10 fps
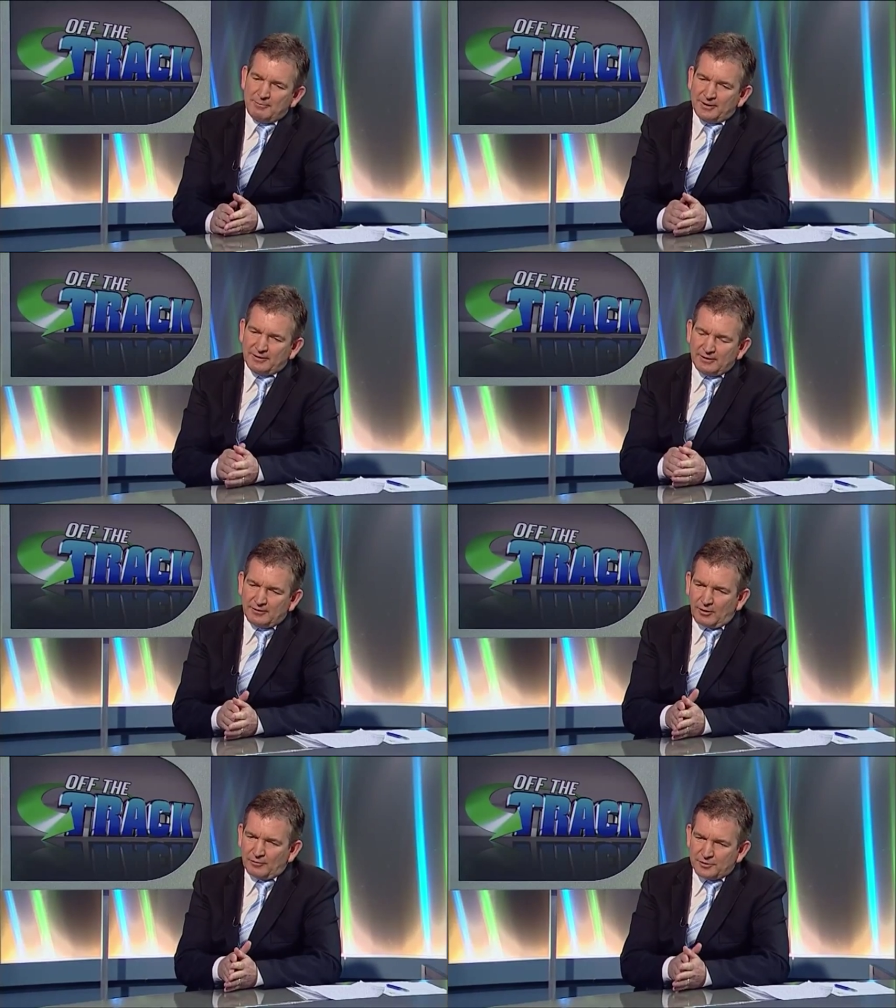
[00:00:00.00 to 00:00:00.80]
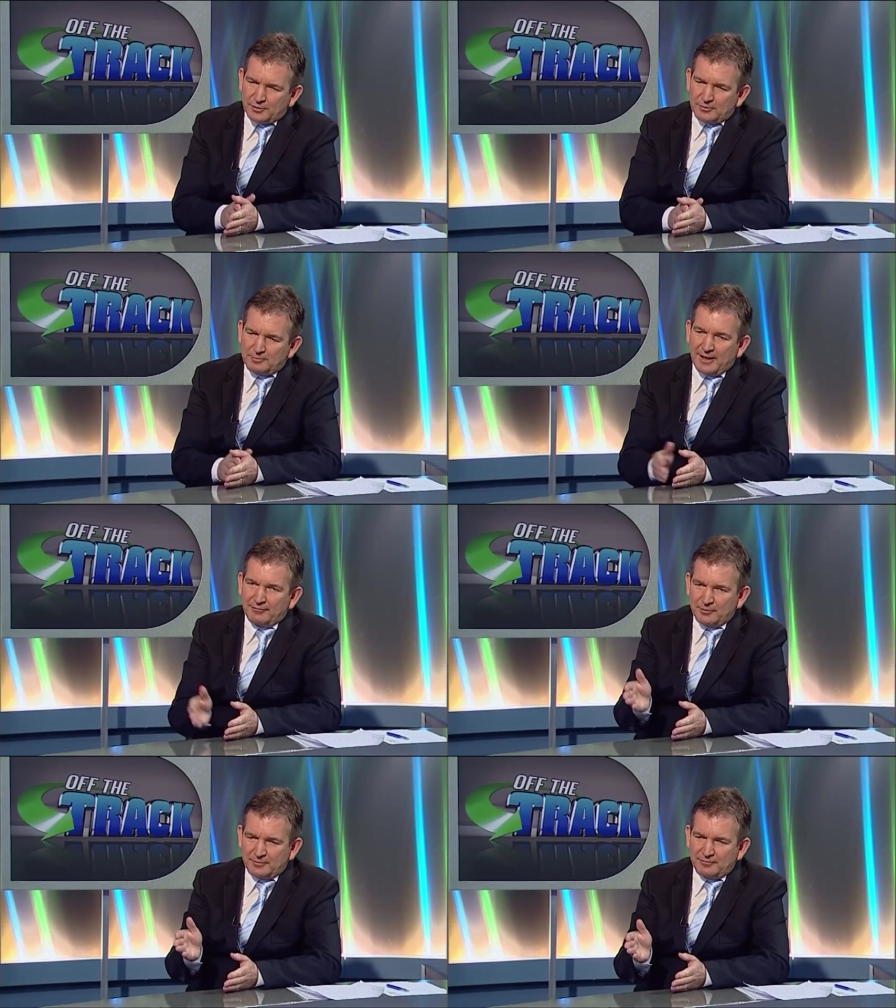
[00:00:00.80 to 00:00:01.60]
memory uh, of you, apart
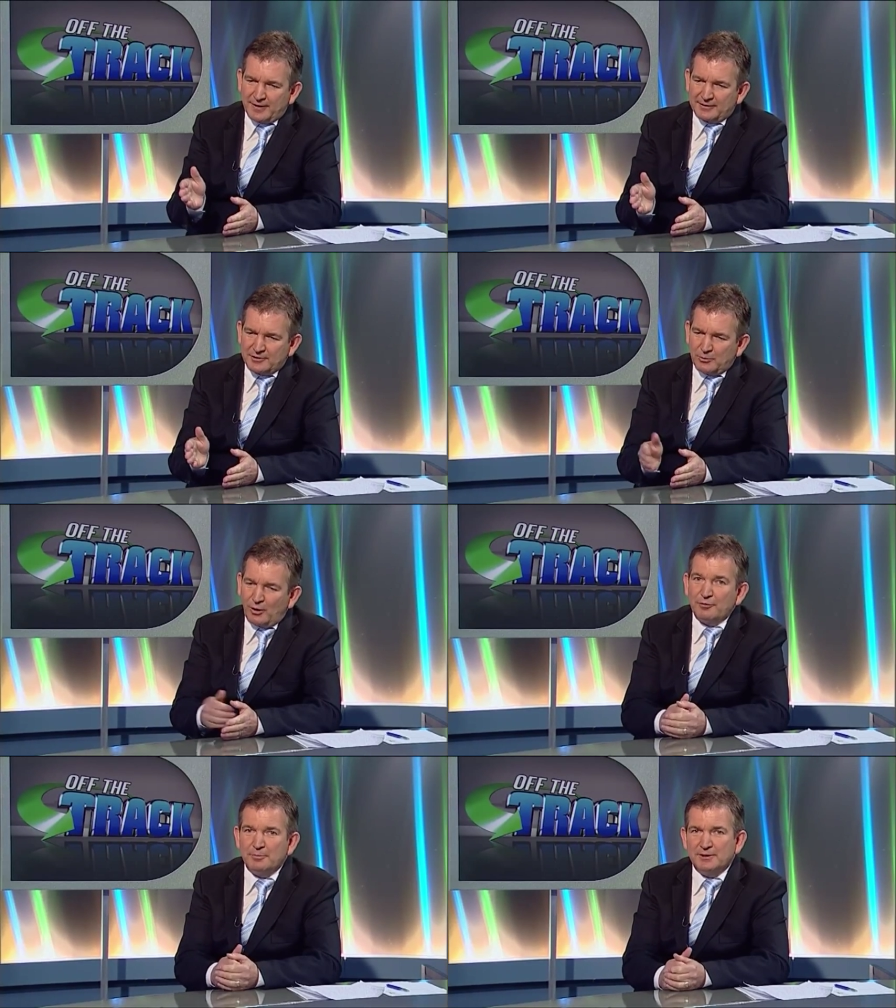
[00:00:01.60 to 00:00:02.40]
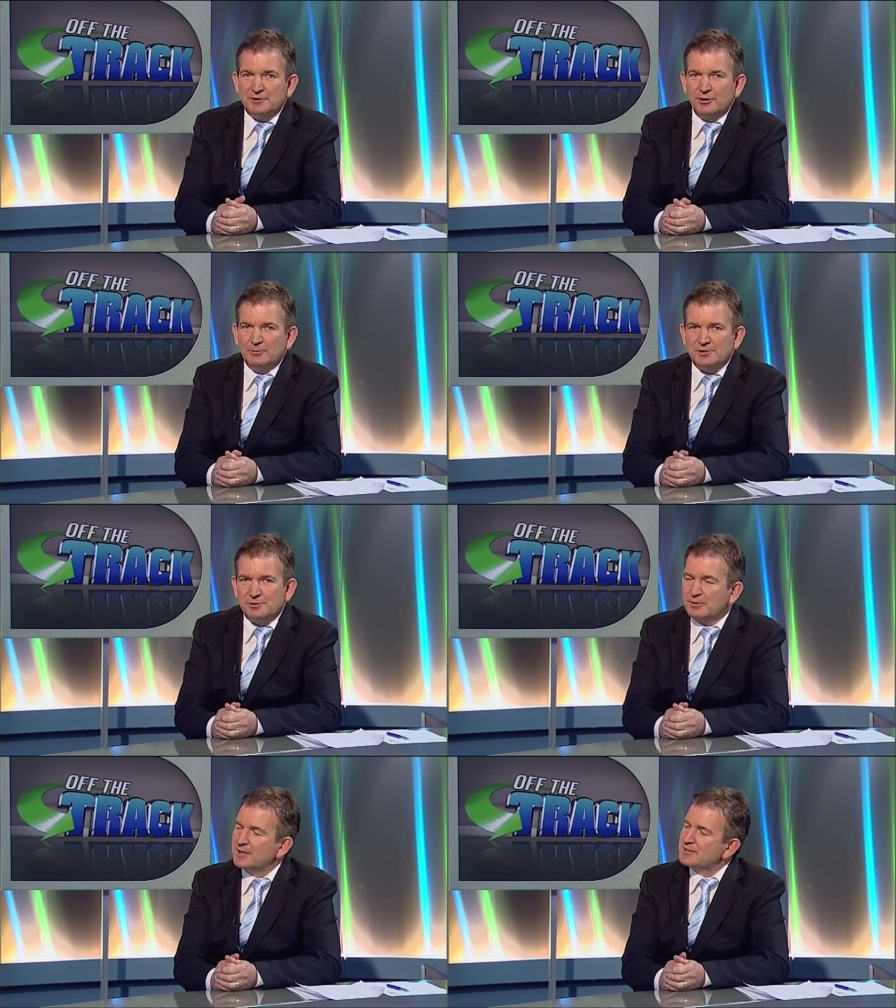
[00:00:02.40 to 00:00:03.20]
from the fact that you offered me a job as
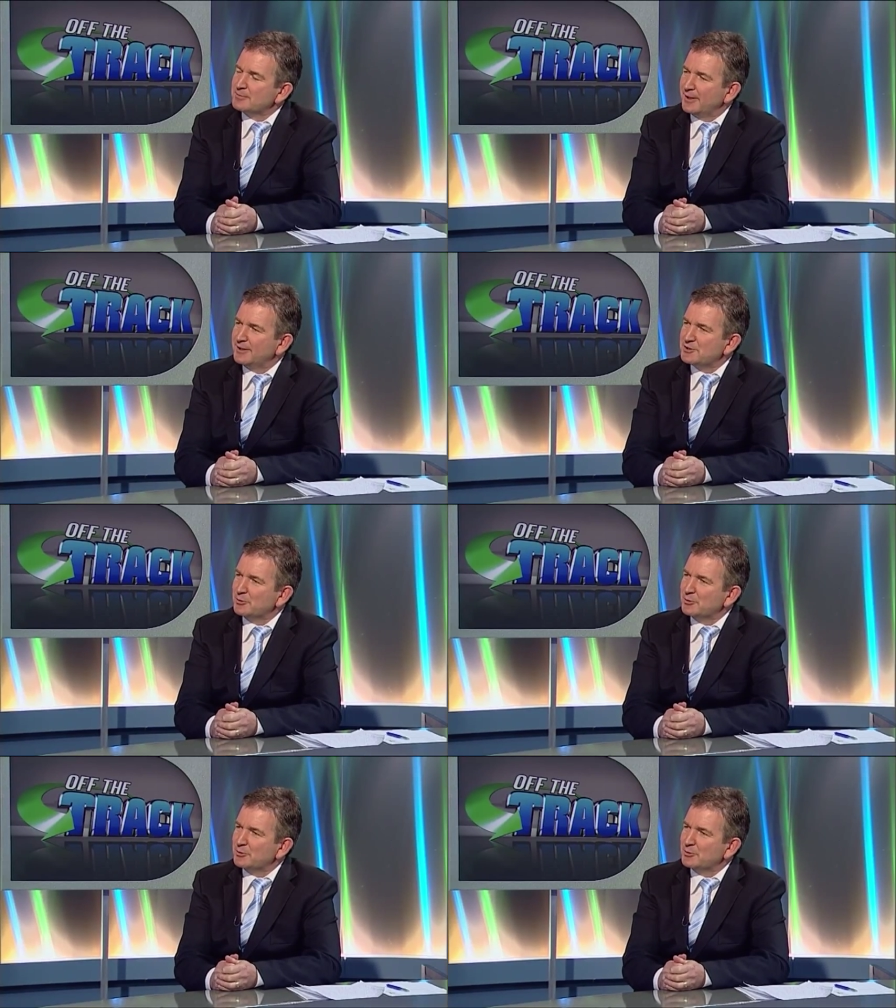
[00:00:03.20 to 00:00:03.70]
your racing manager